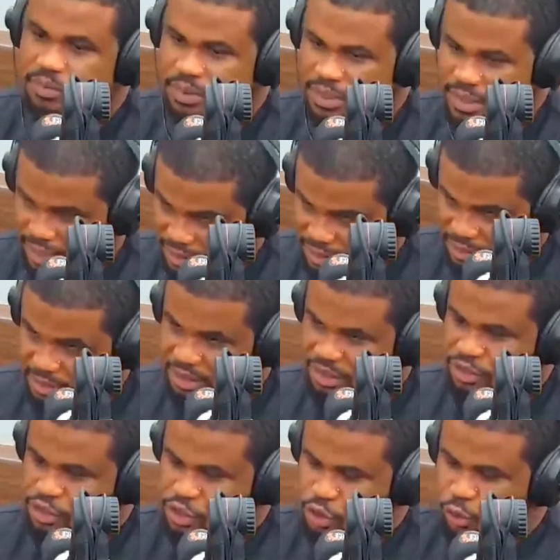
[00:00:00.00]
Yes.
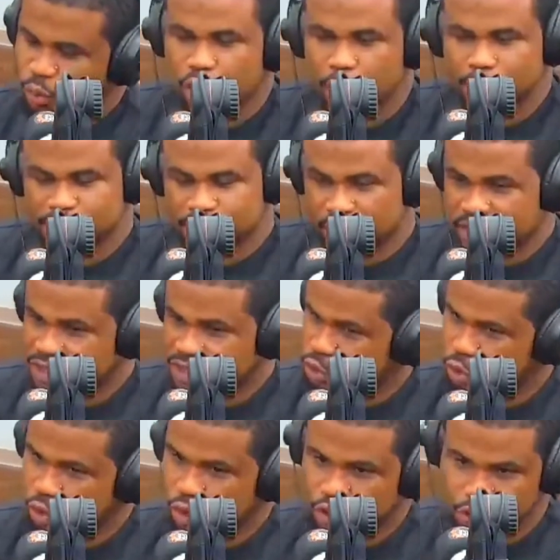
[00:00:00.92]
So one option is
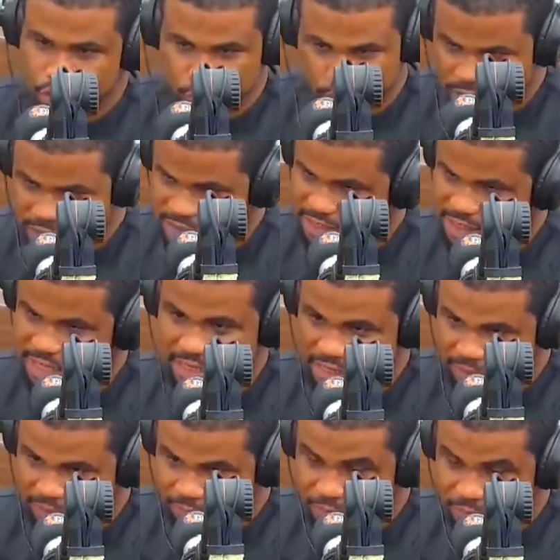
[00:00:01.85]
to cut your losses
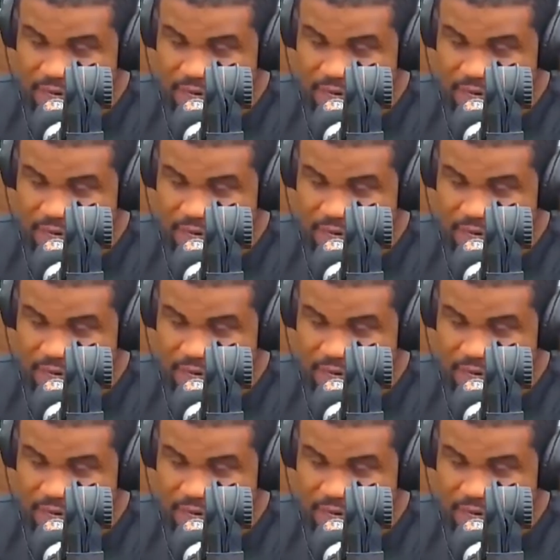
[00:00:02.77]
and leave.